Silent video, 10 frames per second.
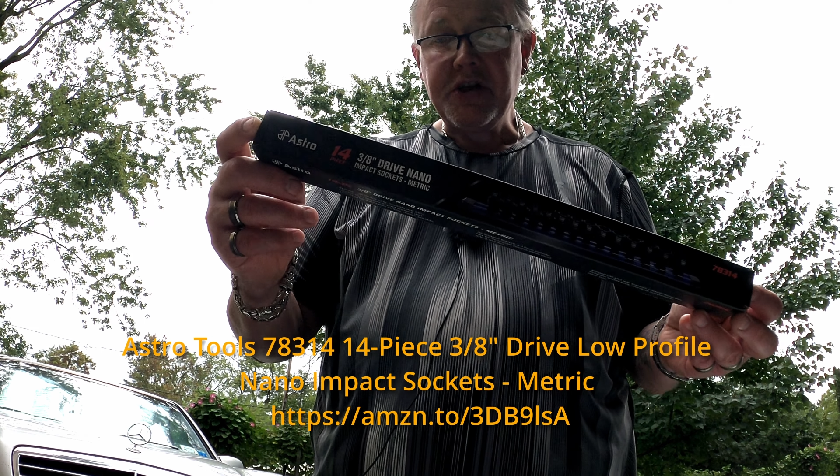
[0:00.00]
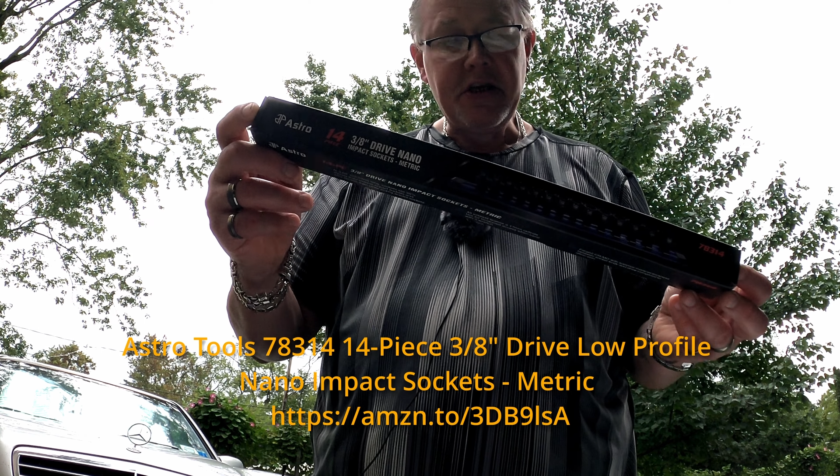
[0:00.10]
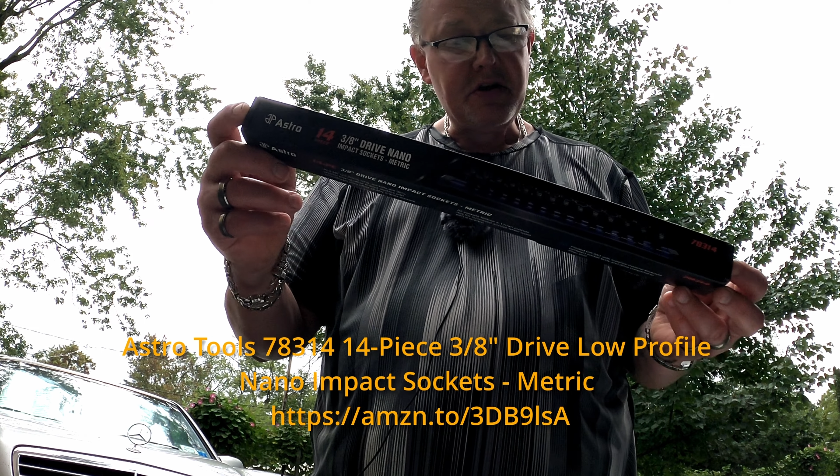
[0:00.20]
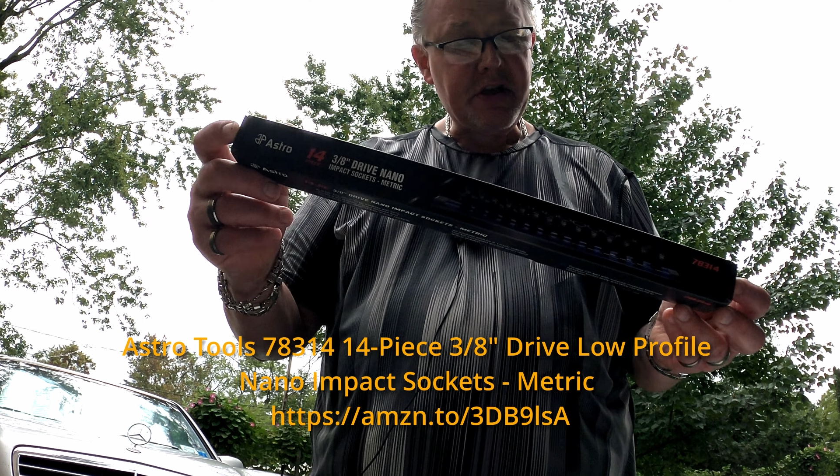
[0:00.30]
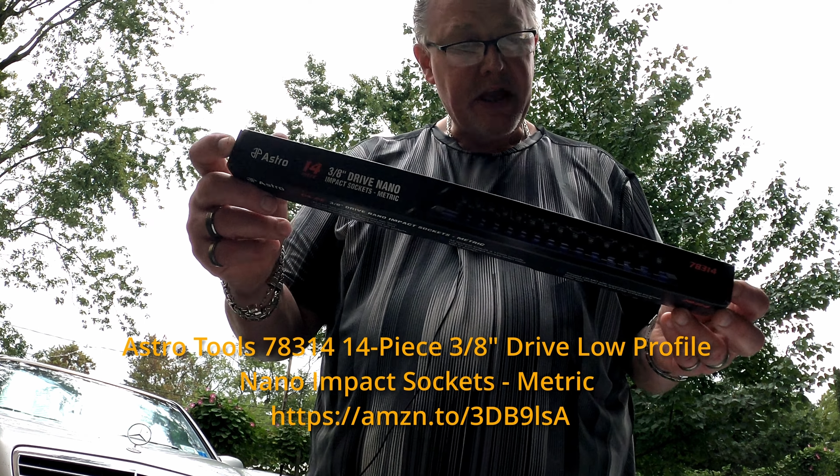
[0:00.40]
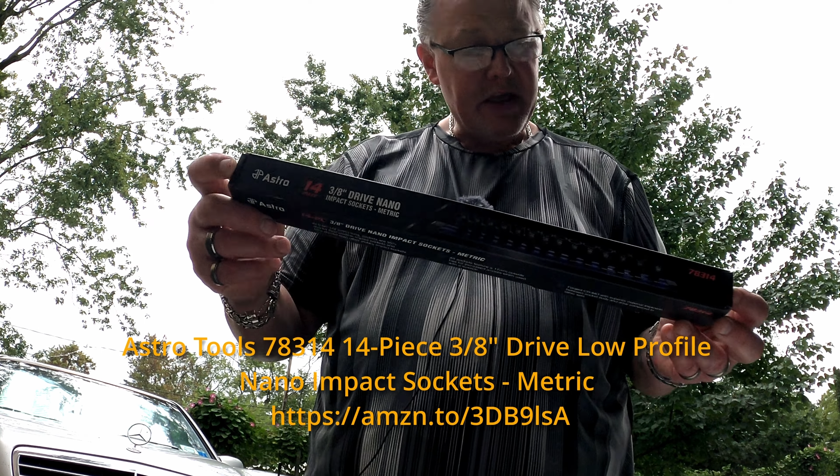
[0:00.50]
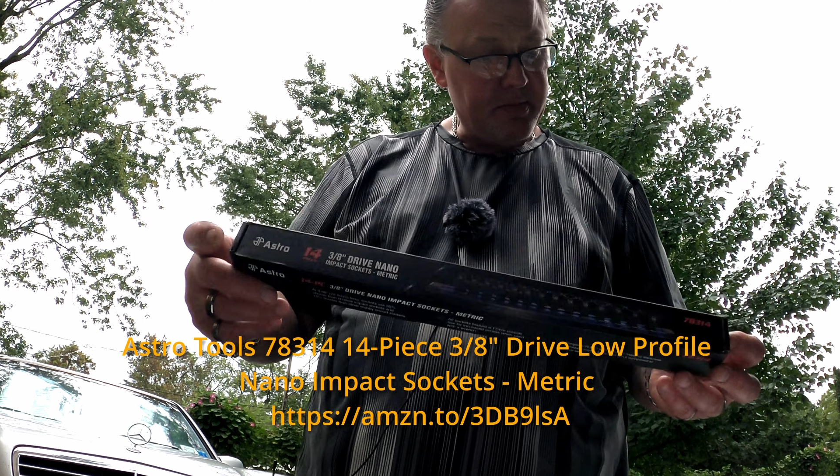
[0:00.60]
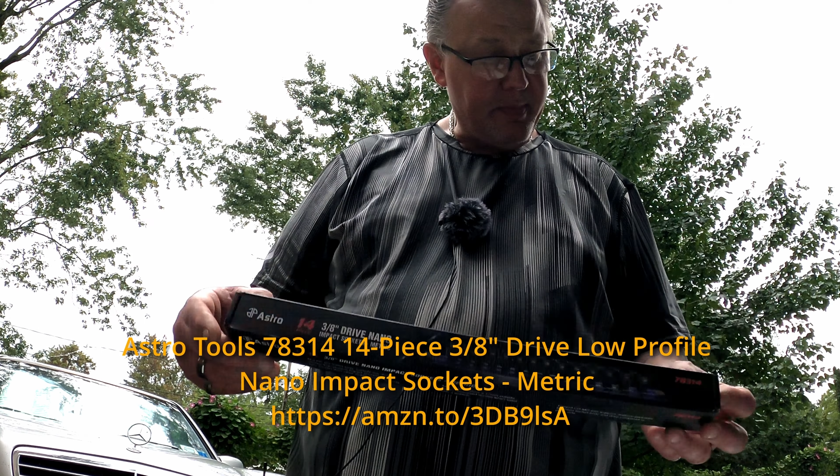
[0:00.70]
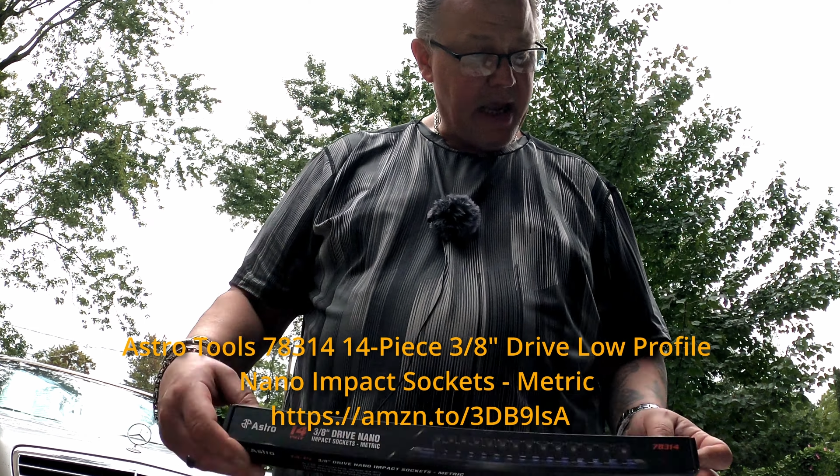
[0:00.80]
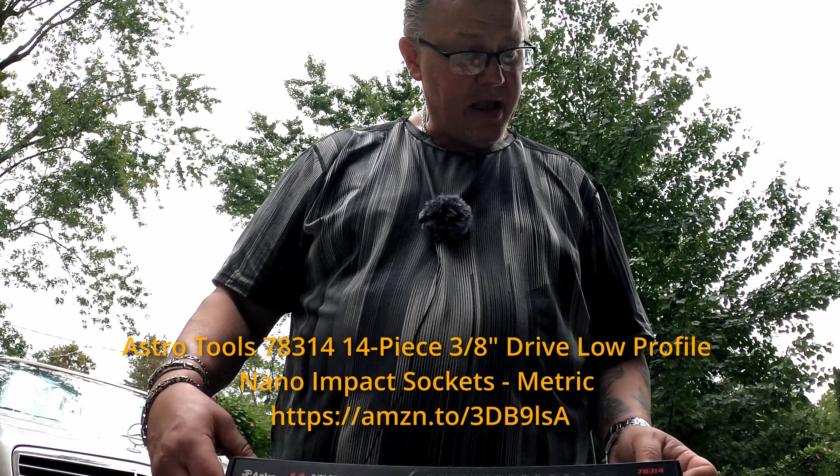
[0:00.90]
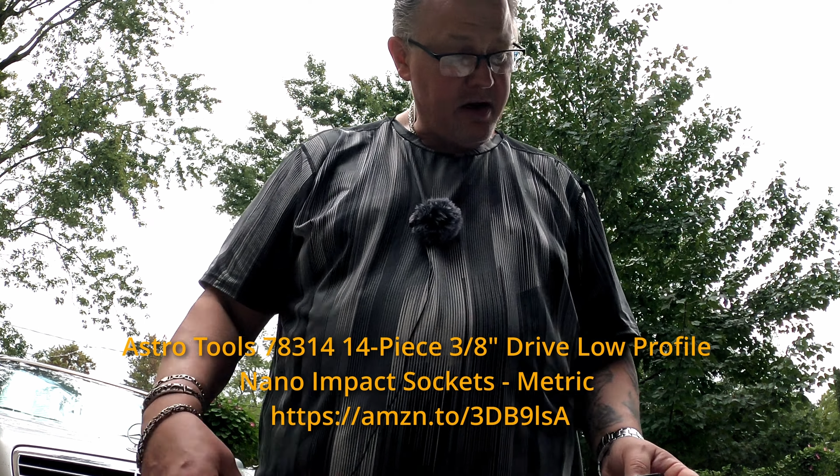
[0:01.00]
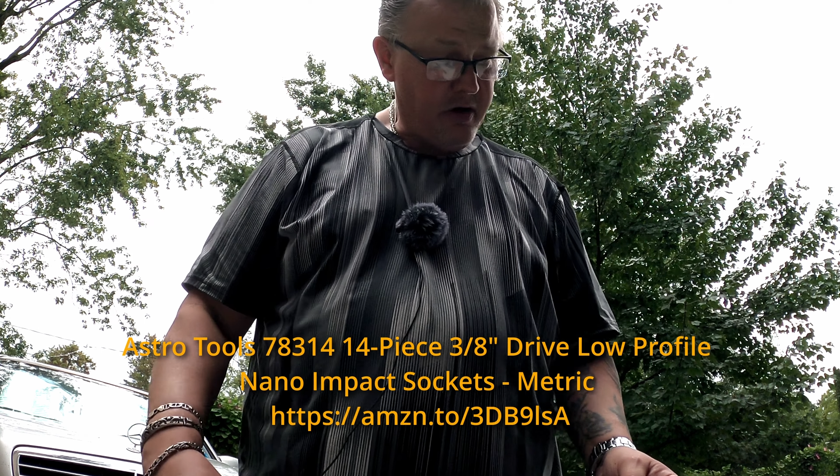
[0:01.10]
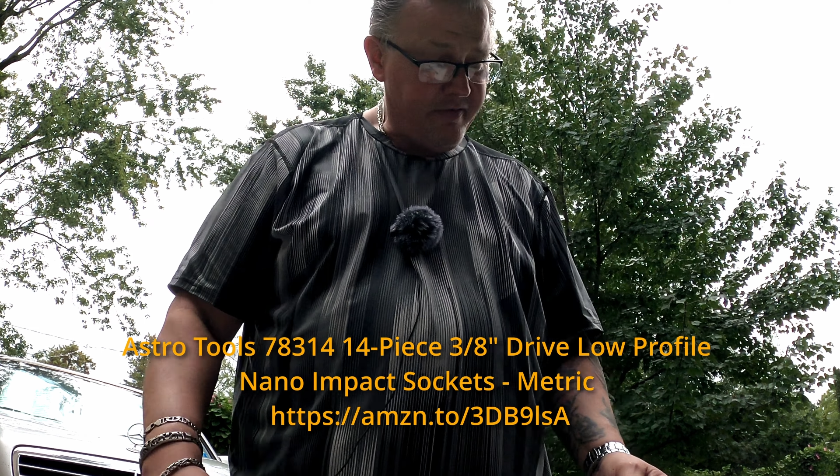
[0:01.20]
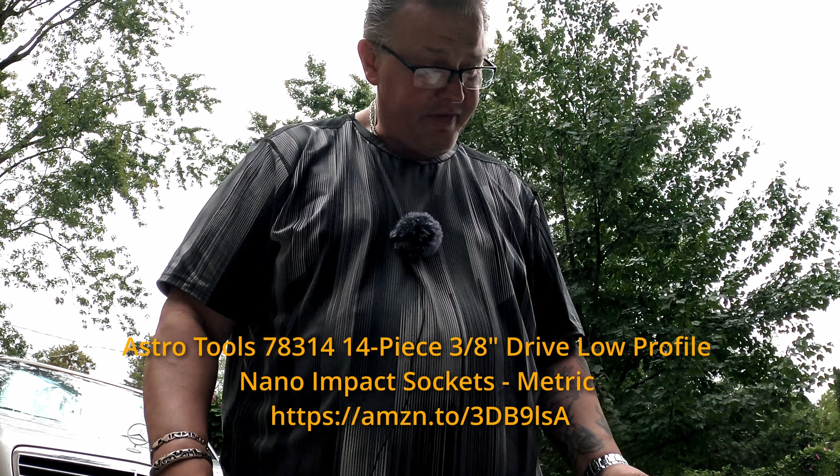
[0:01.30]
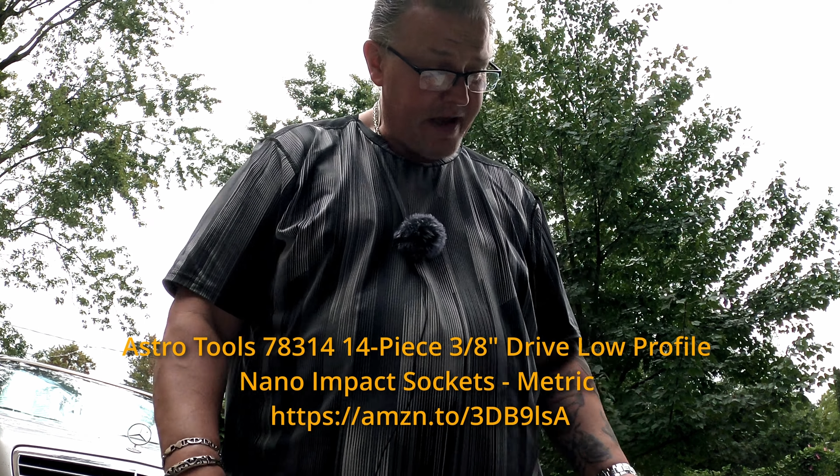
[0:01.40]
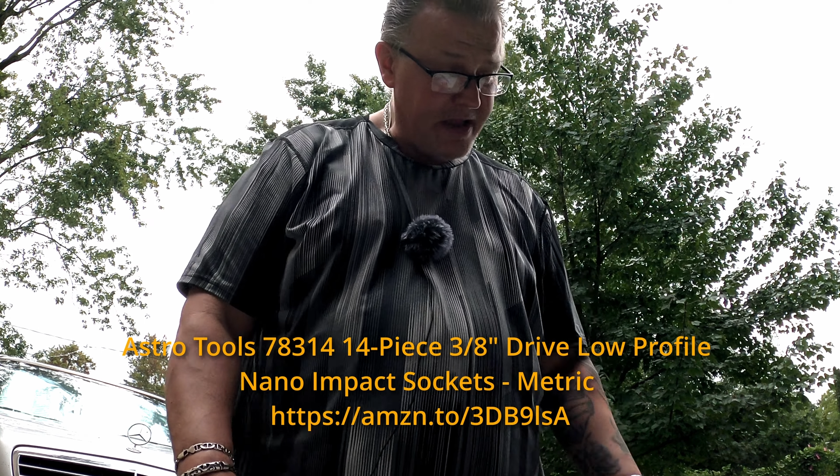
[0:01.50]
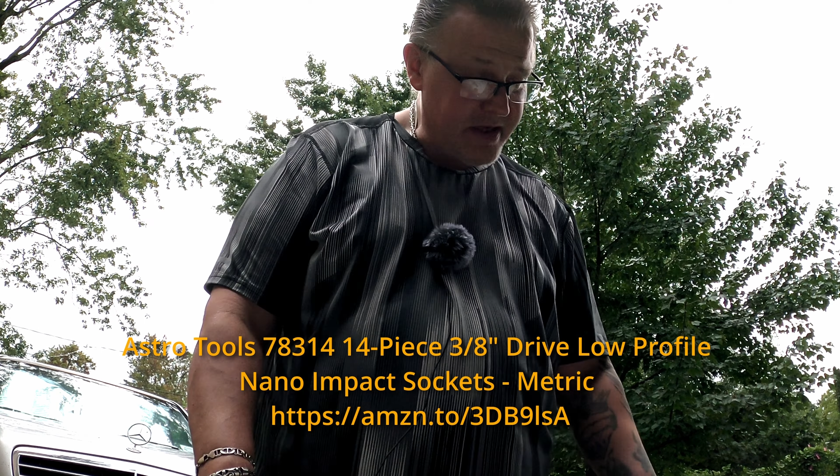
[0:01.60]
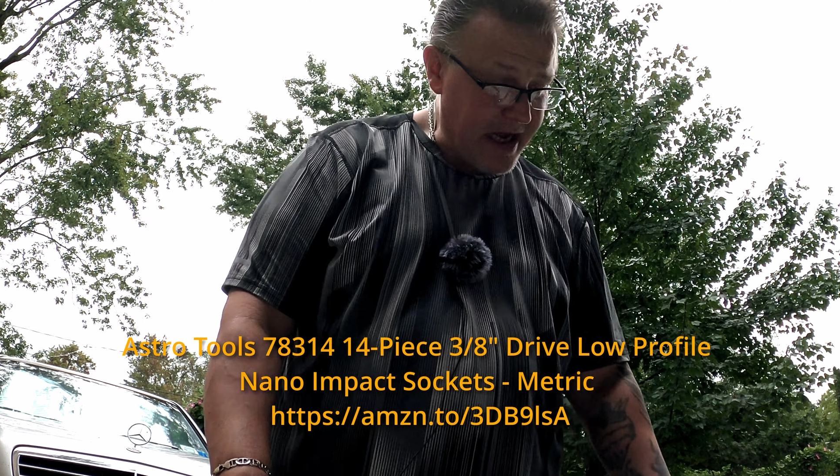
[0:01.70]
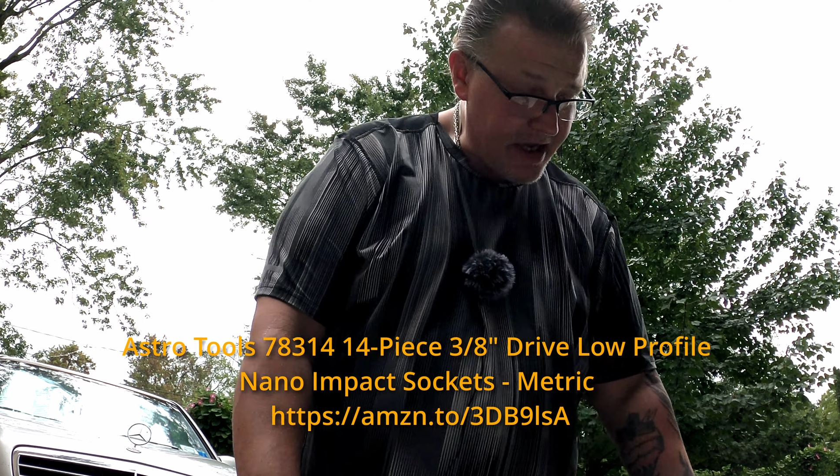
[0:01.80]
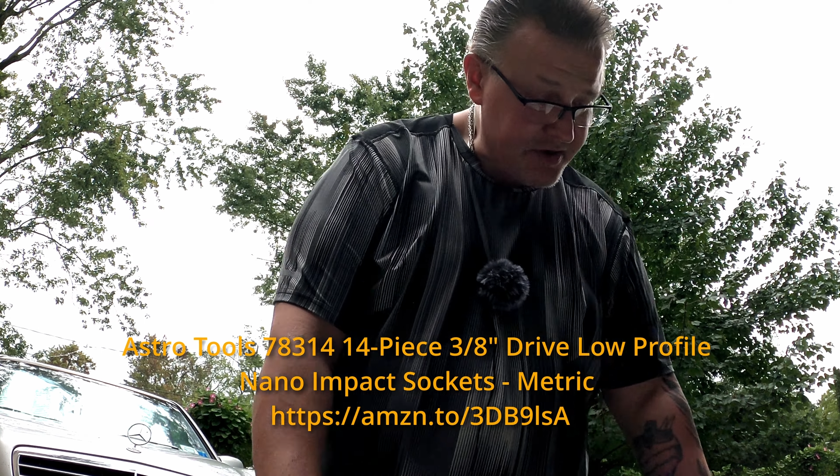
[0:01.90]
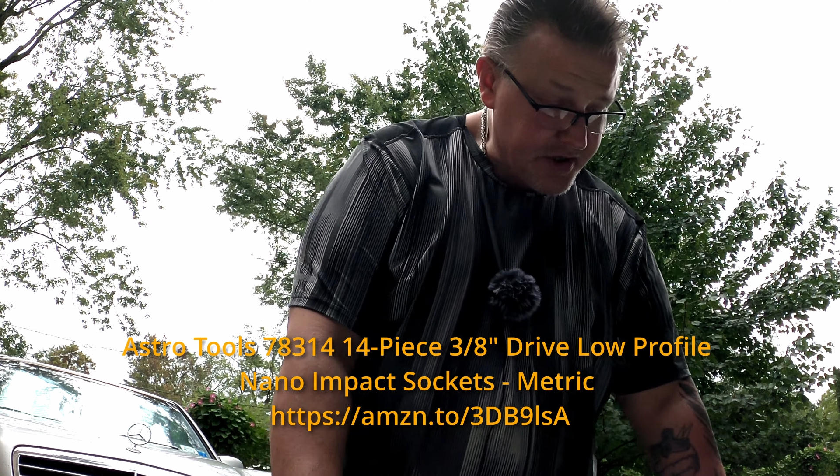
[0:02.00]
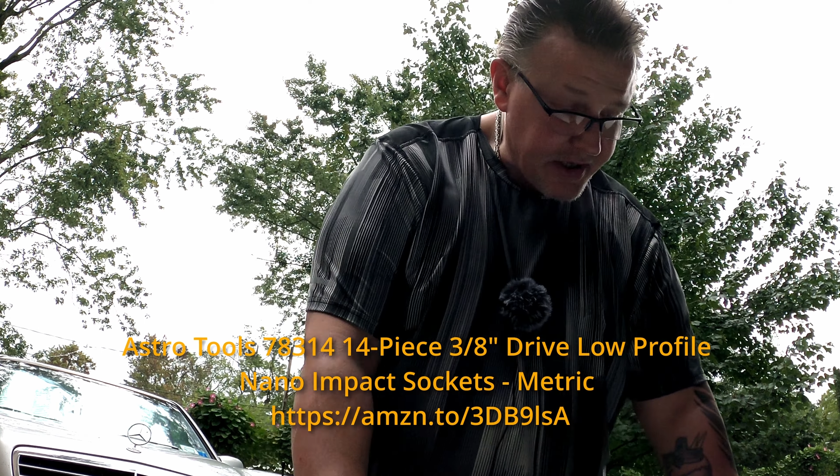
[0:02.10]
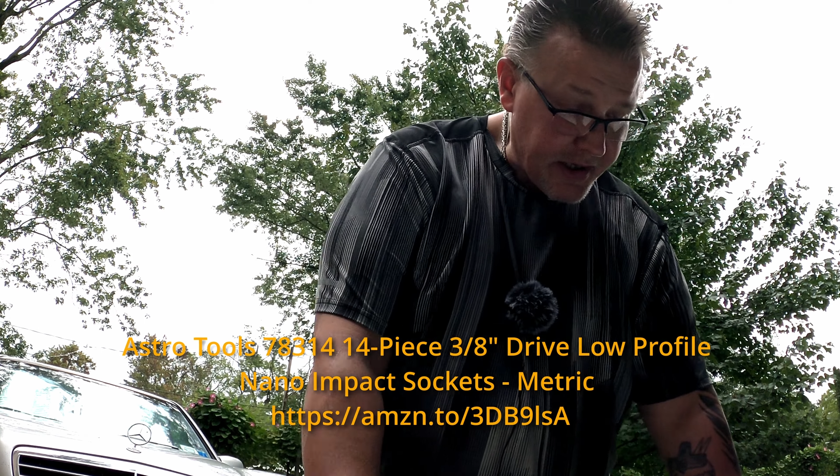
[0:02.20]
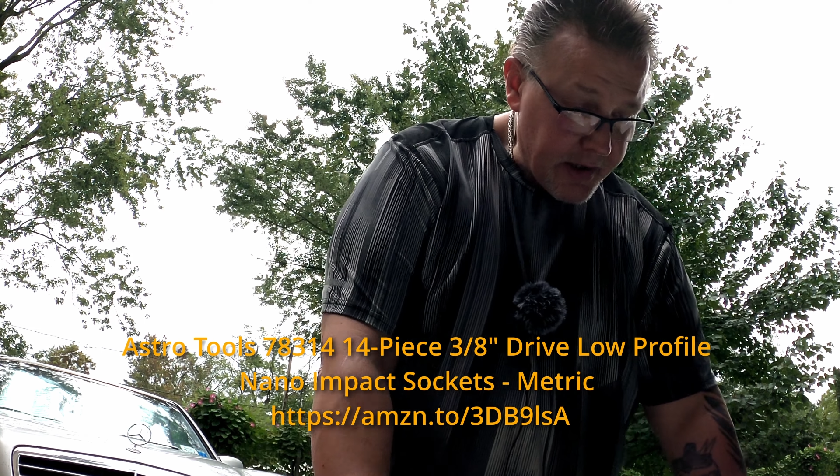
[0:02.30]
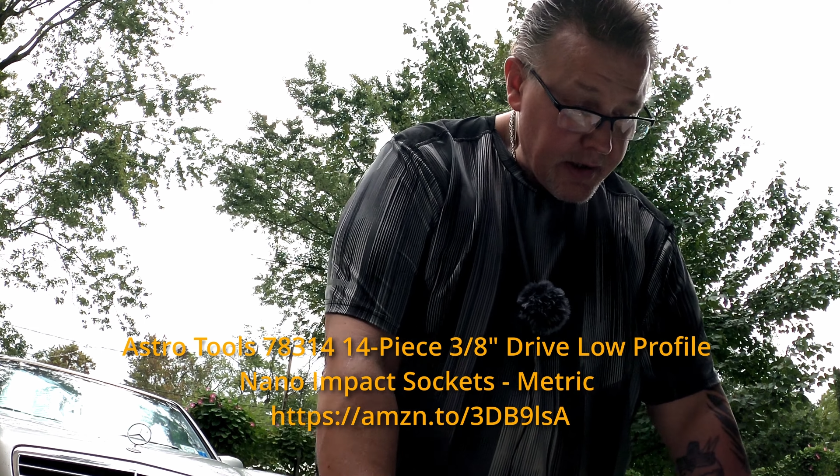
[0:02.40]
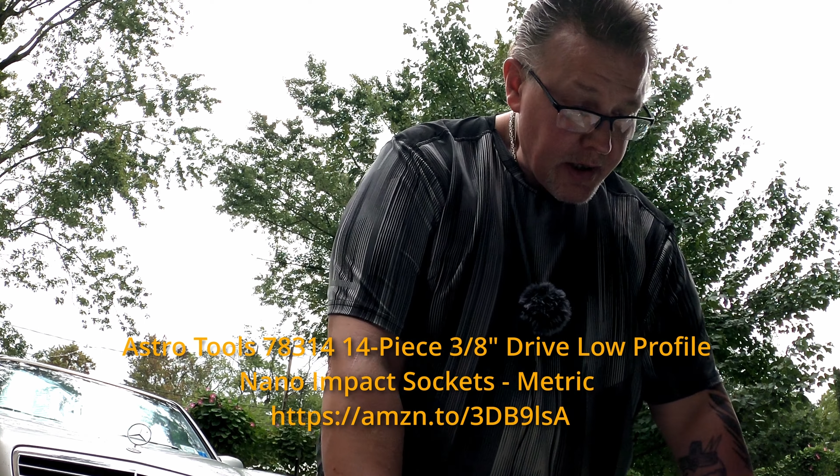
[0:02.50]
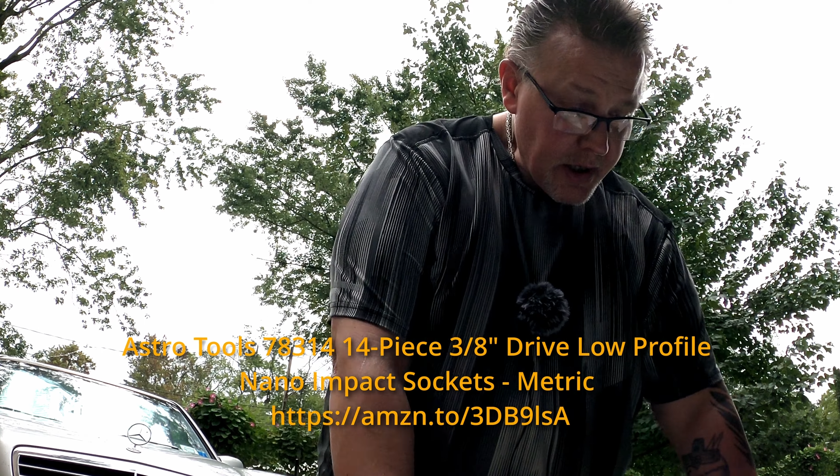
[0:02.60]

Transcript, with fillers: These things, man, are fantastic.